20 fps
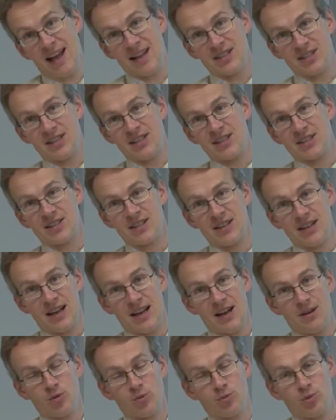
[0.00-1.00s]
as this
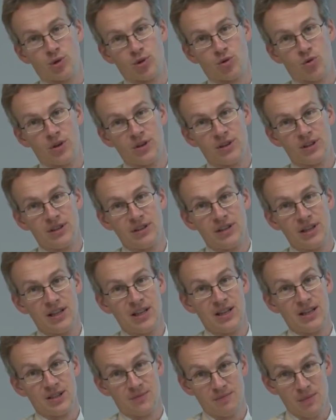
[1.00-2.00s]
output quantity
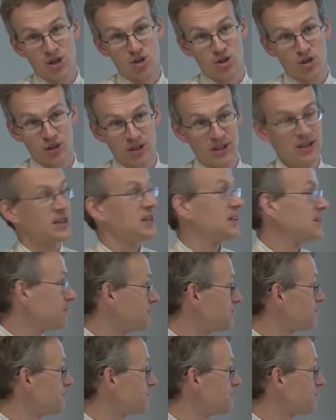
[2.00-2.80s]
is measured in.